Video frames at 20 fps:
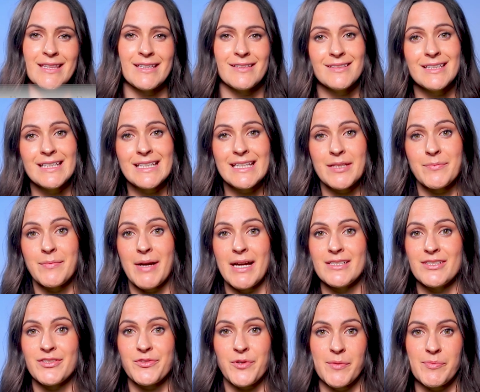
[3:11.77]
the link in my
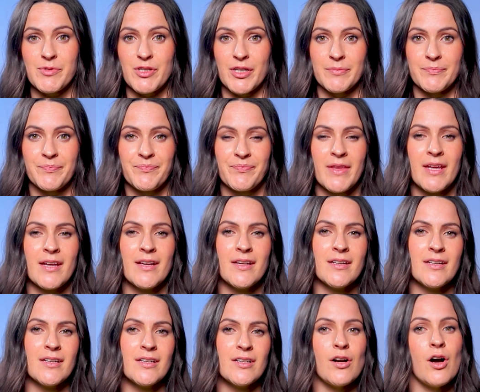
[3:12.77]
description.
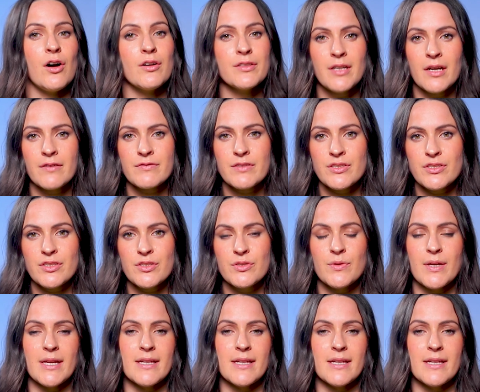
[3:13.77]
All you have to do